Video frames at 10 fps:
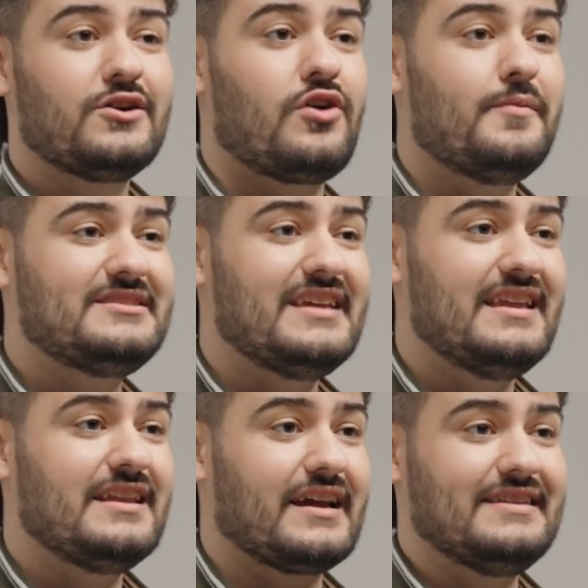
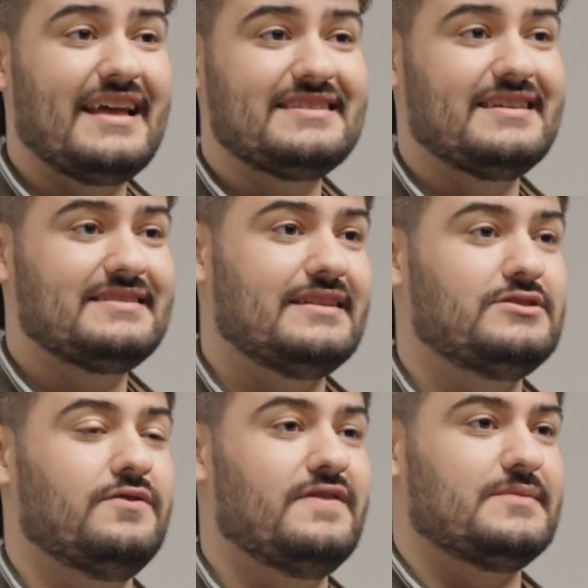chromatin condenses
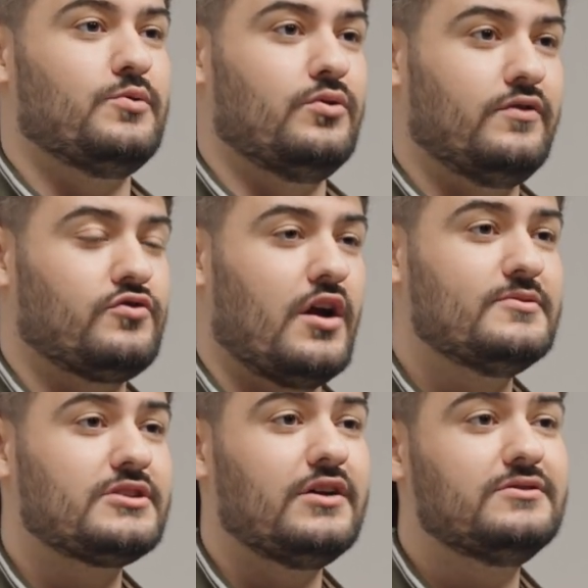into visible
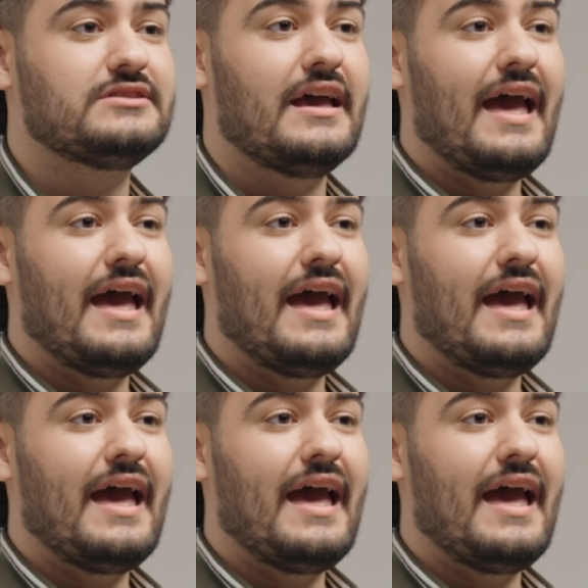chromosomes,